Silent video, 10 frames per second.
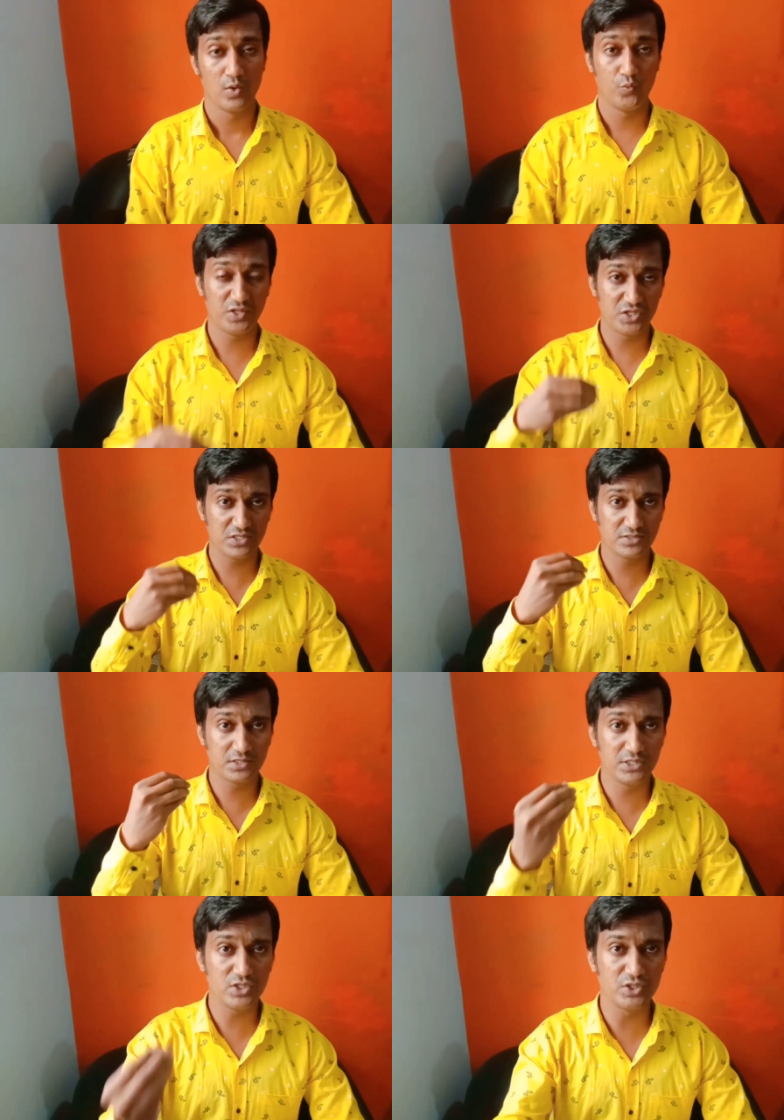which is the
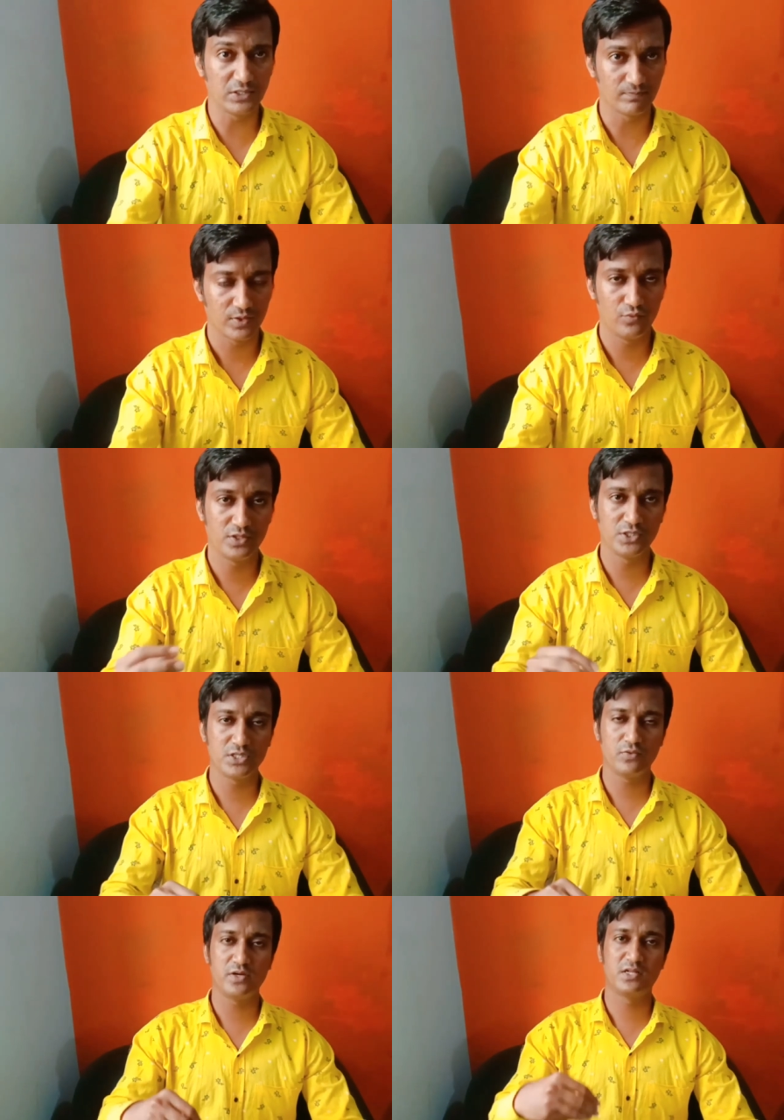teaching, which is
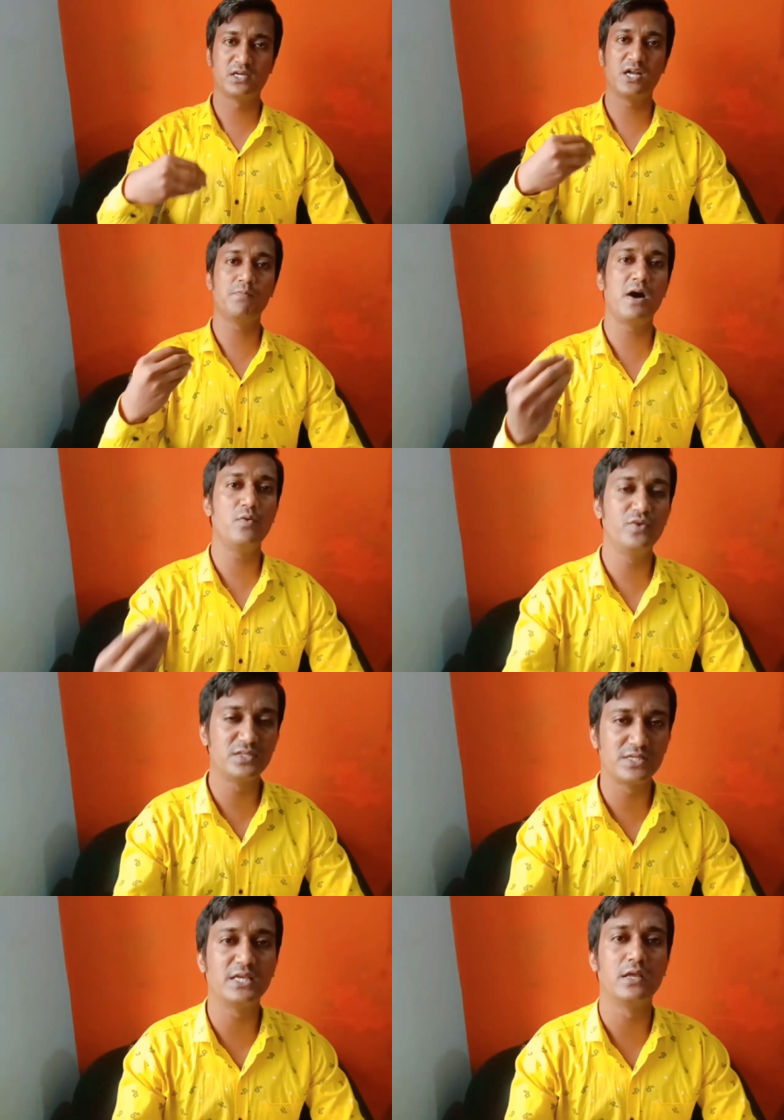our karma we
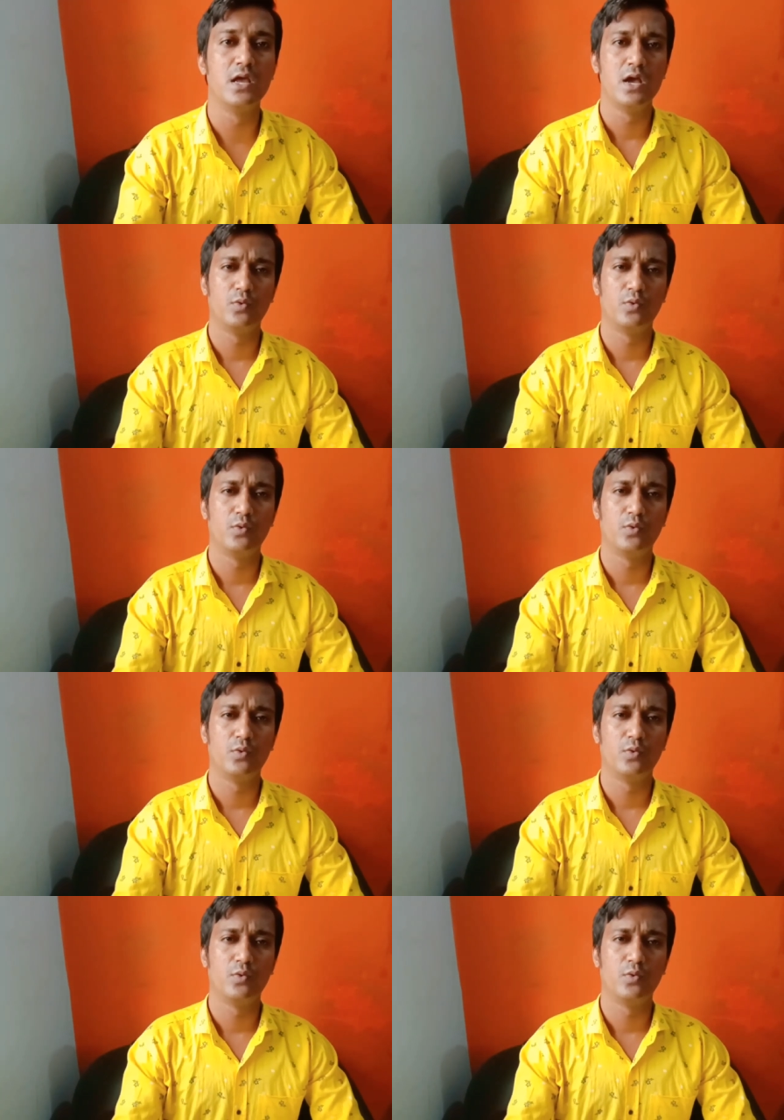say.